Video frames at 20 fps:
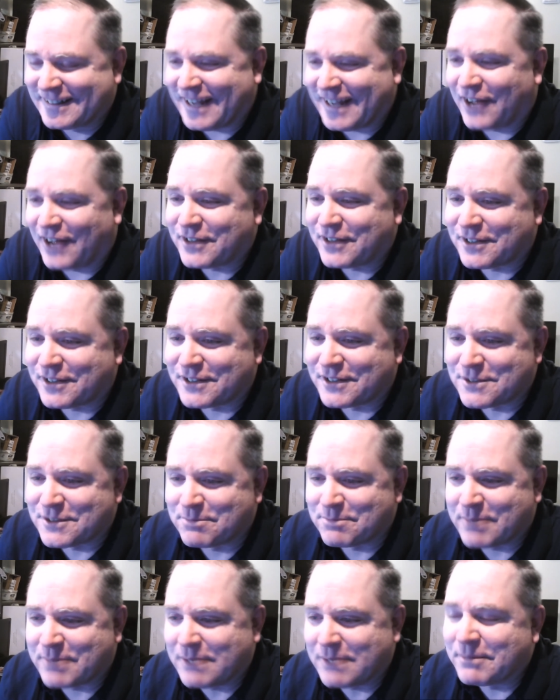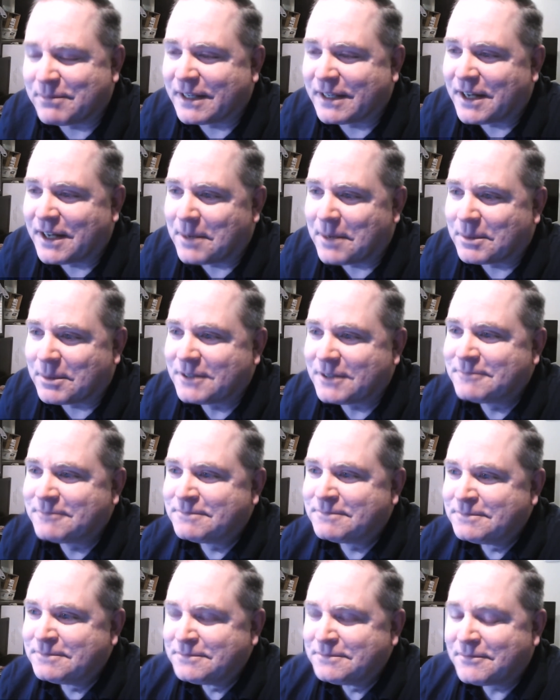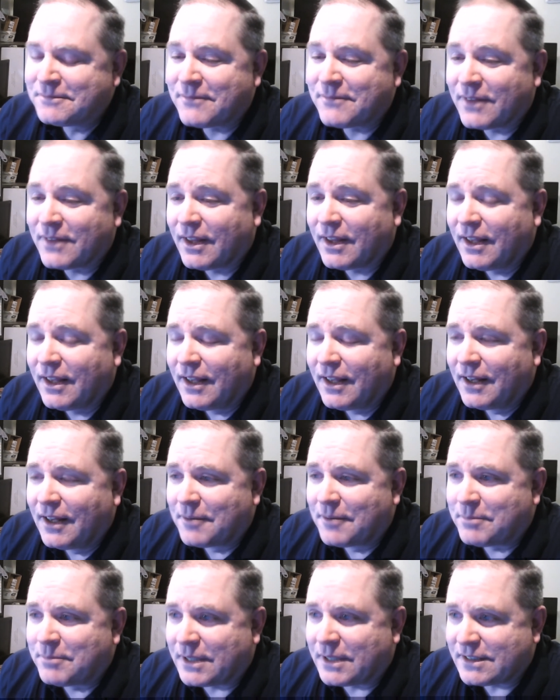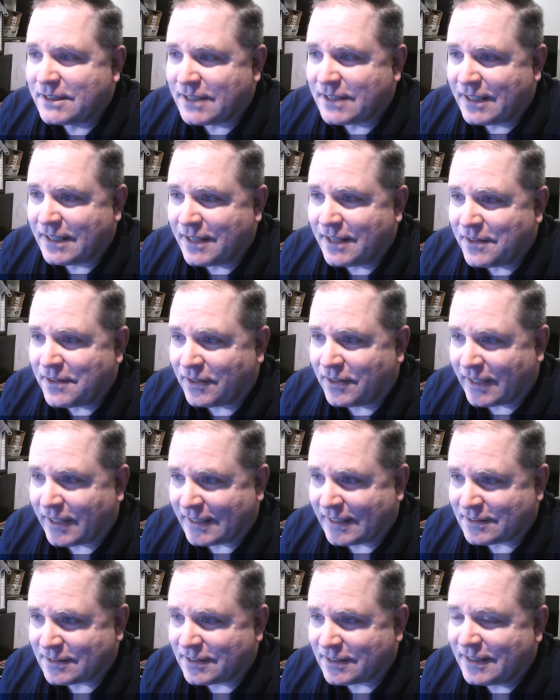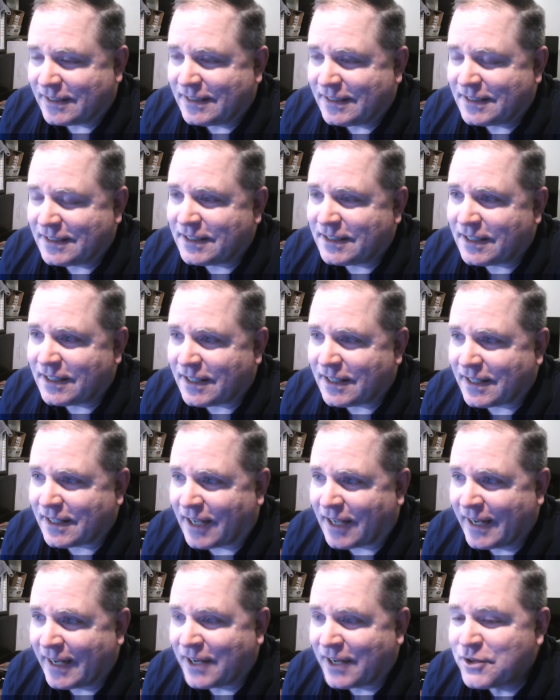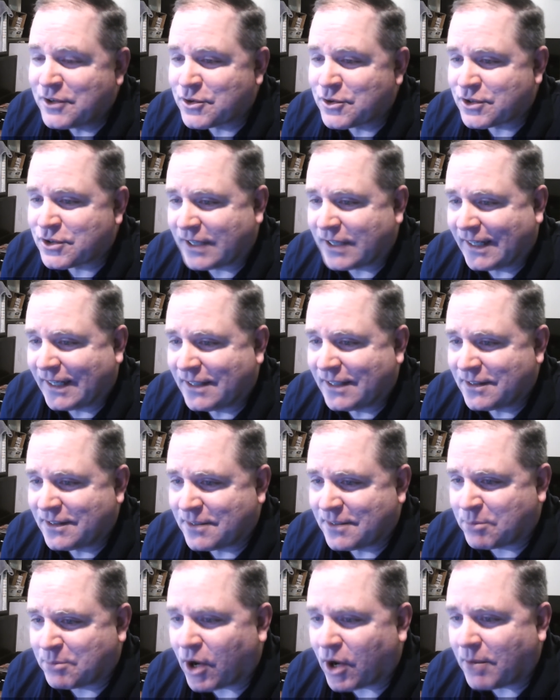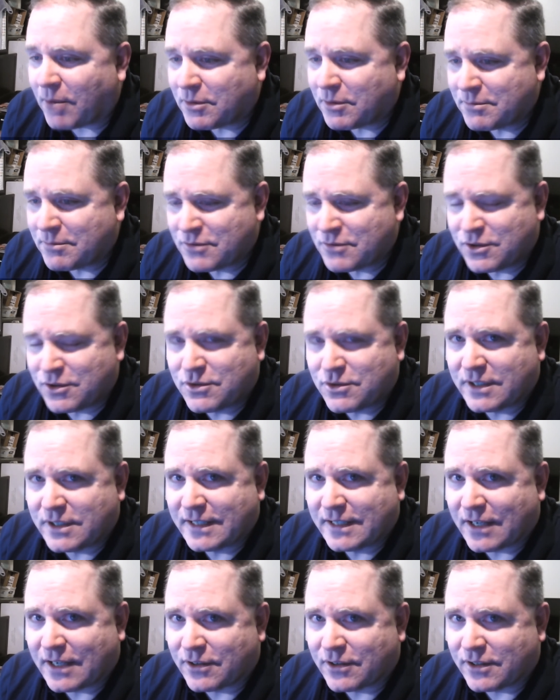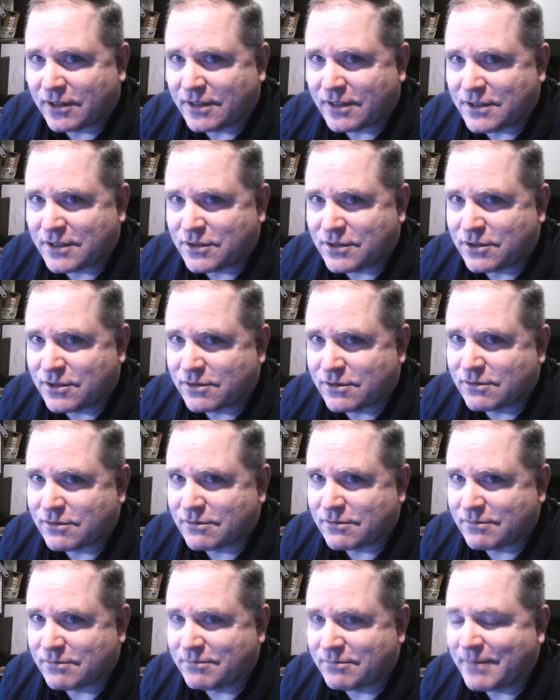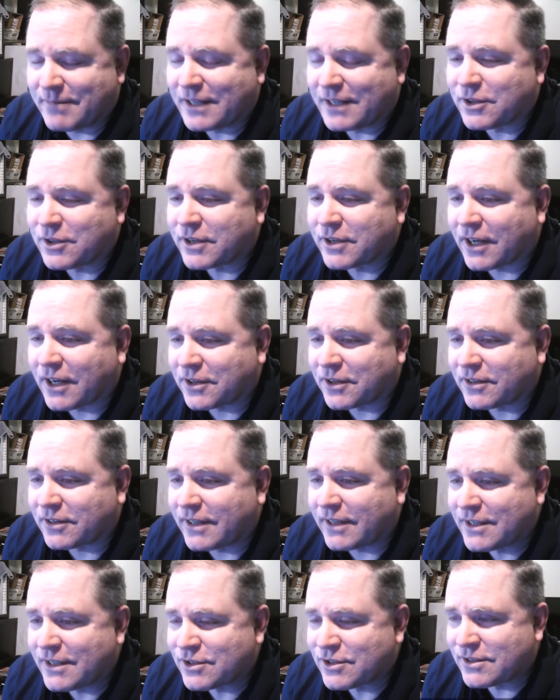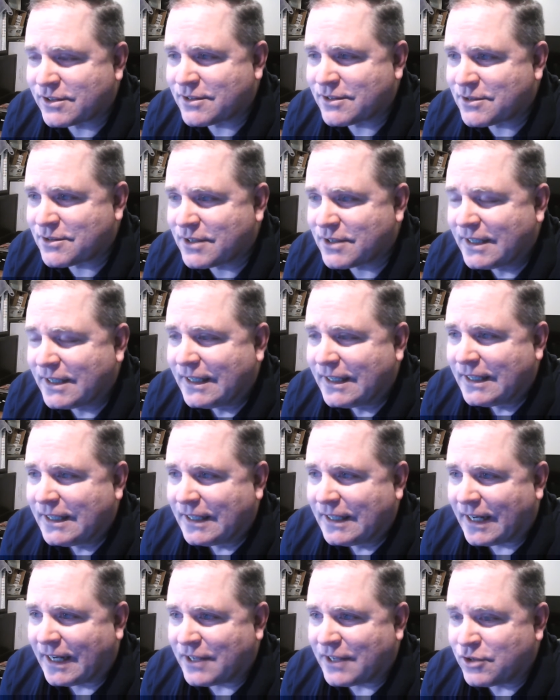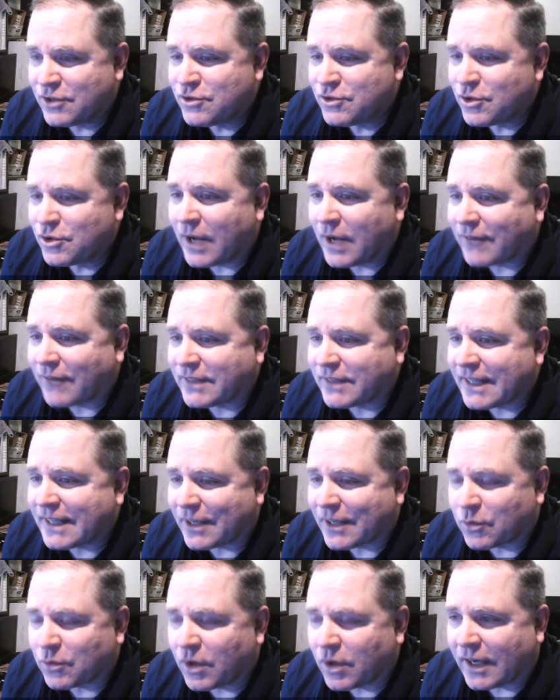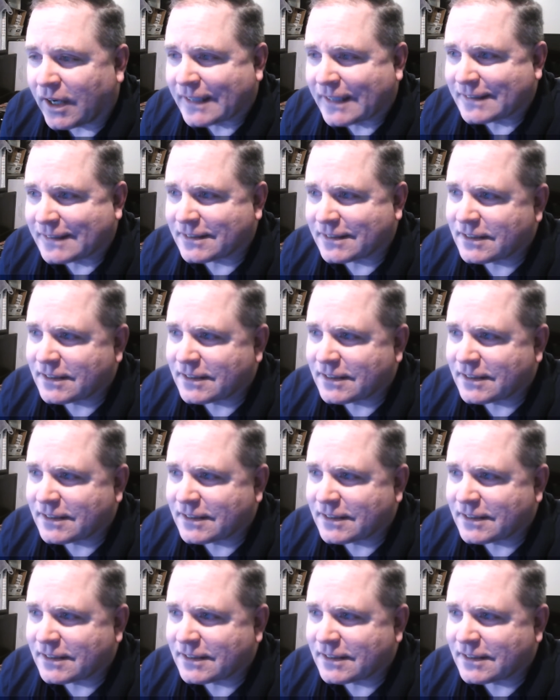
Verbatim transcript: calculus beat me up, but uh, nonetheless. Uh, I understand the problems using calculus to make your calculations, and you do have to get it right.